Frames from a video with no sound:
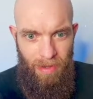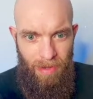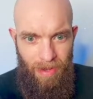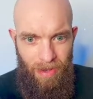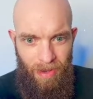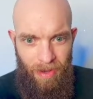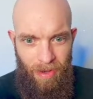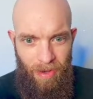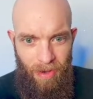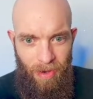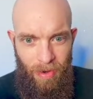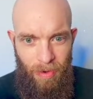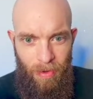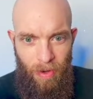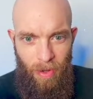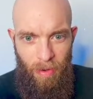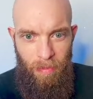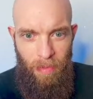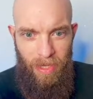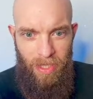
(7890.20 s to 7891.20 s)
Oh
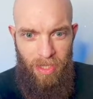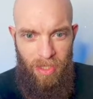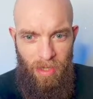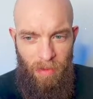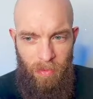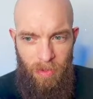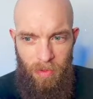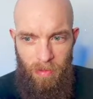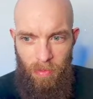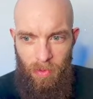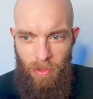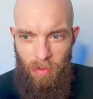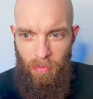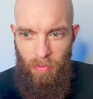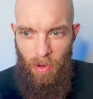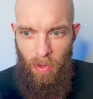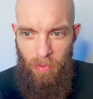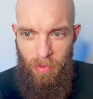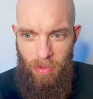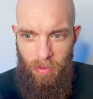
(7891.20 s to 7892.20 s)
no, it mixes up with the
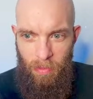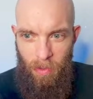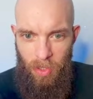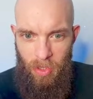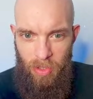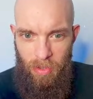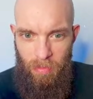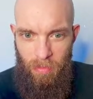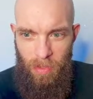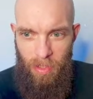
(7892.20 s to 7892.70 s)
road too much.